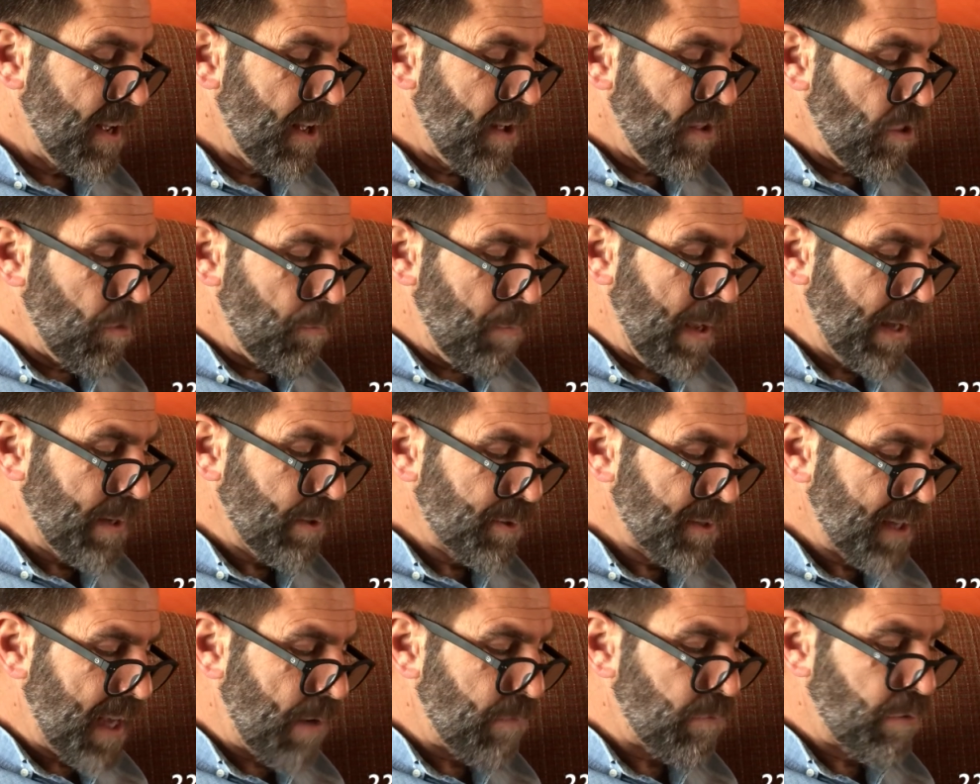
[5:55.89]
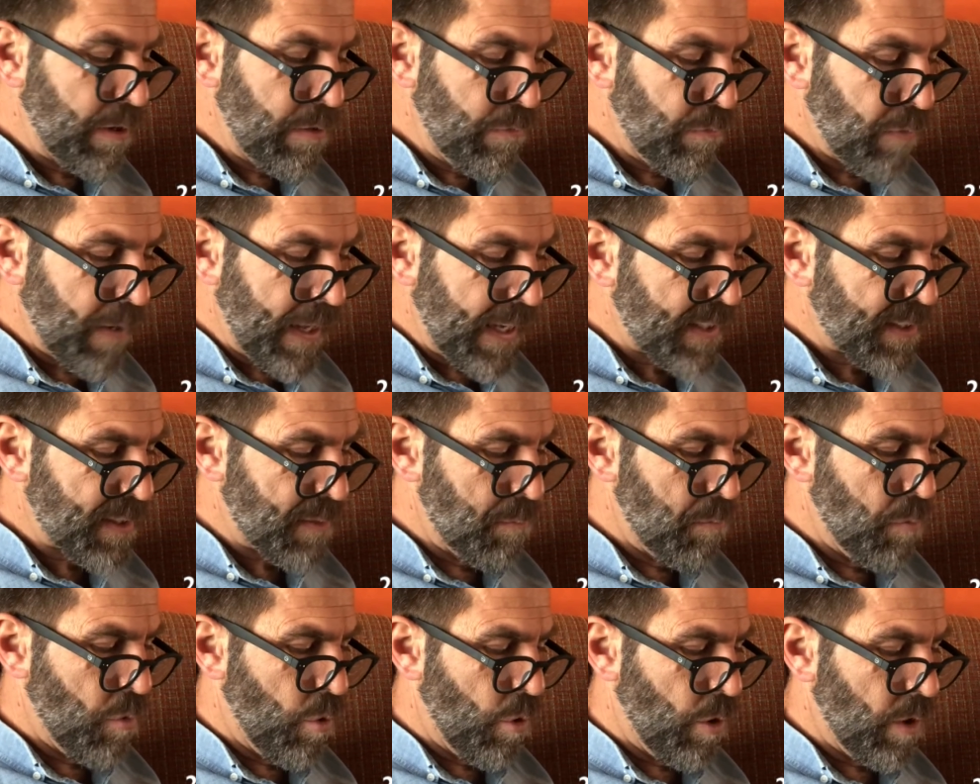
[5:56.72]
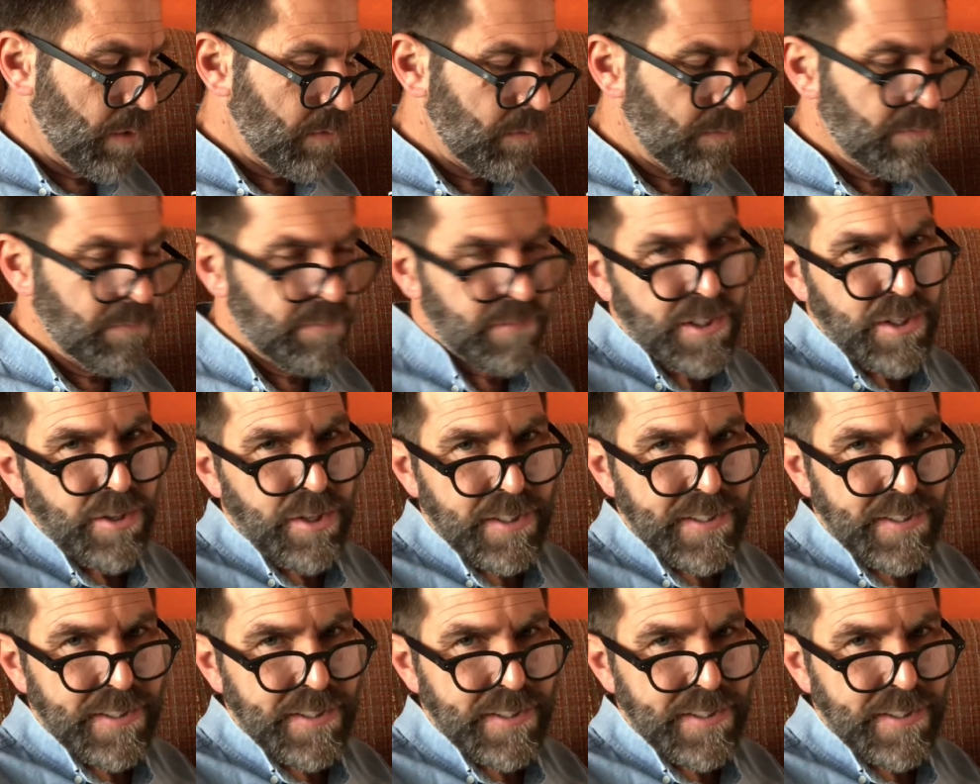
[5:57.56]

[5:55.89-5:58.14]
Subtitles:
the petals have reflexed more, to the